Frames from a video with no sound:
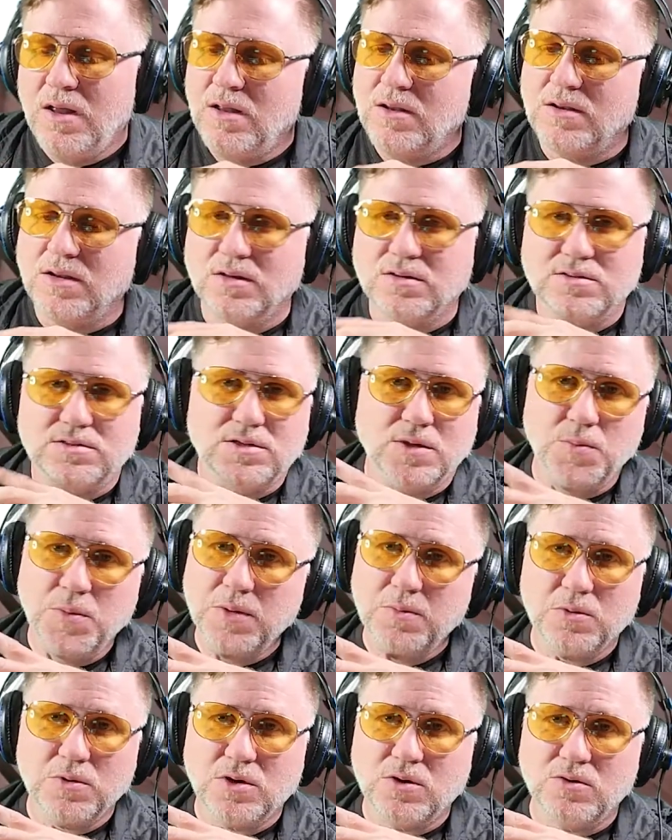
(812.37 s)
Now some
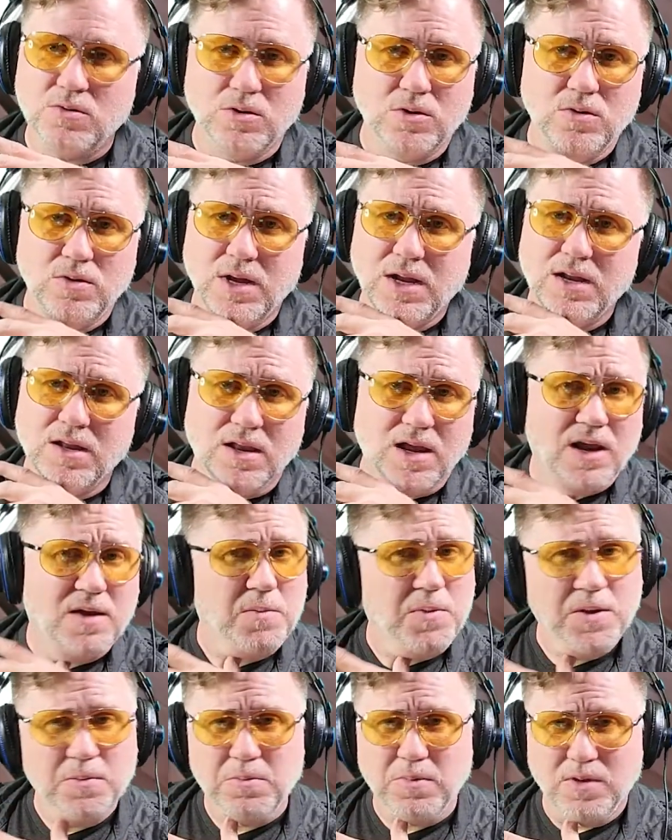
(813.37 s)
people don't do that. A lot
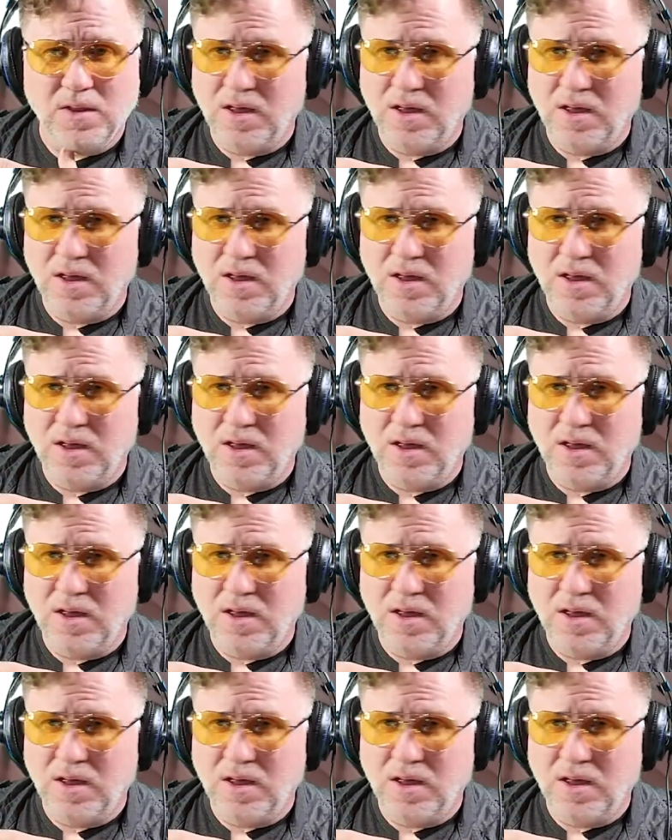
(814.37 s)
of people,